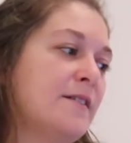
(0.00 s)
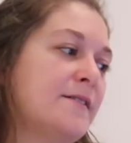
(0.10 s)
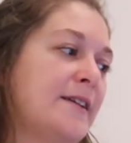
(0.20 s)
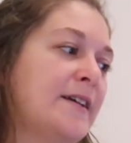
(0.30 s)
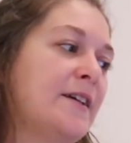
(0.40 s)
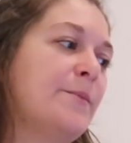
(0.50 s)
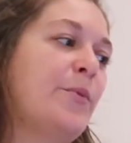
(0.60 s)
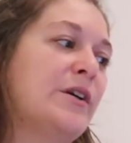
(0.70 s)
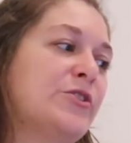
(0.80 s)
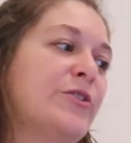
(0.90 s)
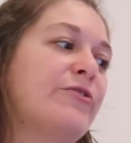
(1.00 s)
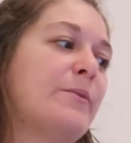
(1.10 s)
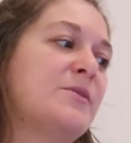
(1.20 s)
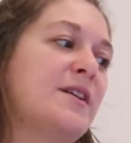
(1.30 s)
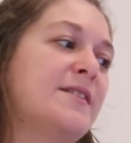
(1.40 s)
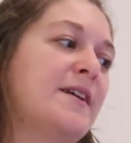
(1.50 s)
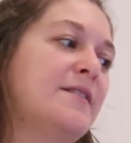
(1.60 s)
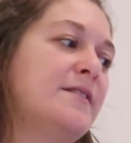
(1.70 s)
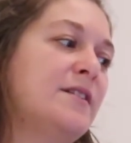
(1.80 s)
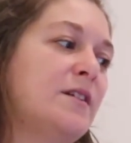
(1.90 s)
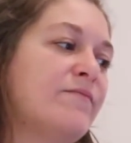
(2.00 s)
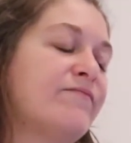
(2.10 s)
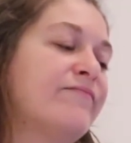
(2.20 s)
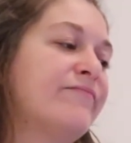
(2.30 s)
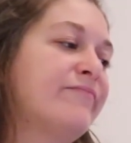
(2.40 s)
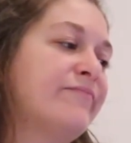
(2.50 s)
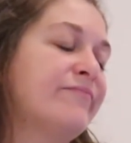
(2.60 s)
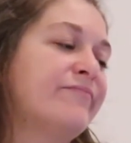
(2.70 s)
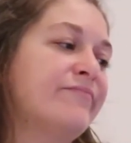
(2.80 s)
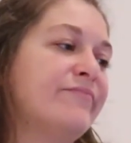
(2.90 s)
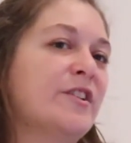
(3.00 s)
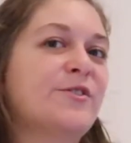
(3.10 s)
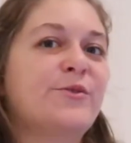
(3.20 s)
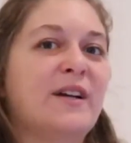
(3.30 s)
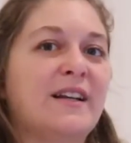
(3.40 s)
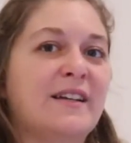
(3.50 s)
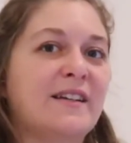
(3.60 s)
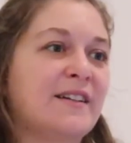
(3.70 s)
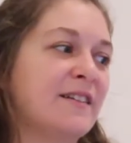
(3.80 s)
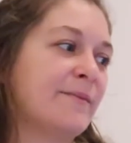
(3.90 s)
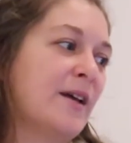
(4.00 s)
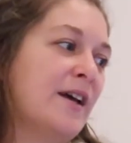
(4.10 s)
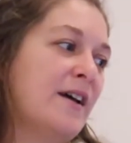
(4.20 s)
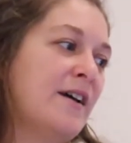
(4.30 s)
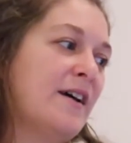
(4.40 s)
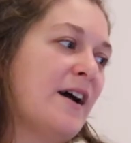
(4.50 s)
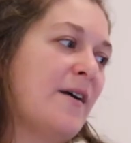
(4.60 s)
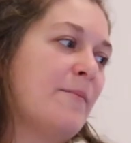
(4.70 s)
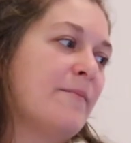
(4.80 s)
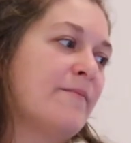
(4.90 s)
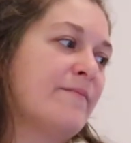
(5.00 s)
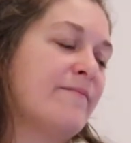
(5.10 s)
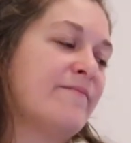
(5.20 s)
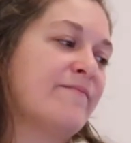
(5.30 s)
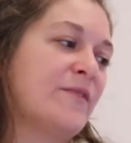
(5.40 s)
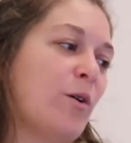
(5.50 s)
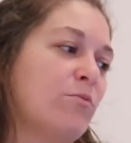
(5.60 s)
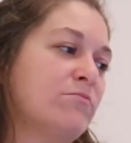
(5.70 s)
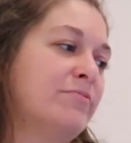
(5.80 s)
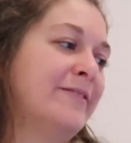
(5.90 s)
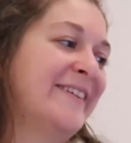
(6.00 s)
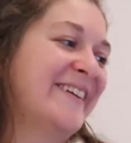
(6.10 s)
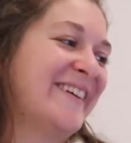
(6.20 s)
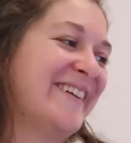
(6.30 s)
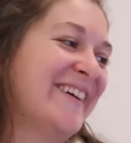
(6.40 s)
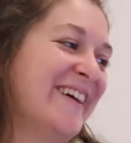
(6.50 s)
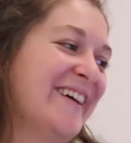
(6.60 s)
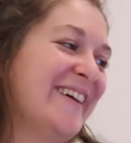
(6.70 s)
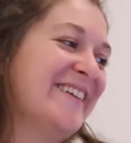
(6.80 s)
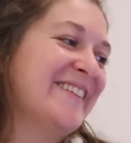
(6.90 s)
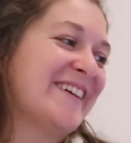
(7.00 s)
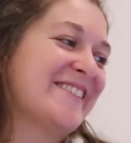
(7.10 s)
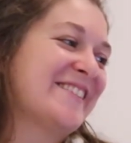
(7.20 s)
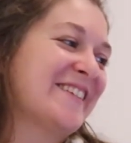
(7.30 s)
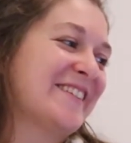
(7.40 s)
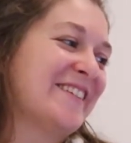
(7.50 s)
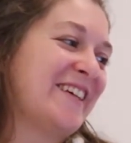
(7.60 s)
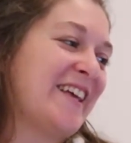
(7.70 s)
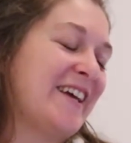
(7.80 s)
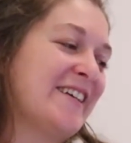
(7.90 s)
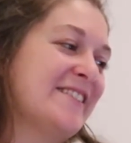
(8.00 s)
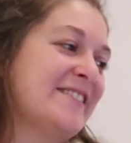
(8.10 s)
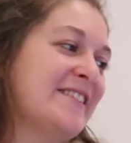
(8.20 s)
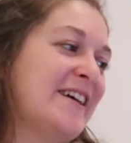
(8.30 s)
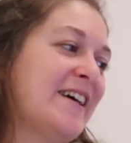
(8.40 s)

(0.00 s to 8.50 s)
Second, pressure from society. Not really. No. That's not the case.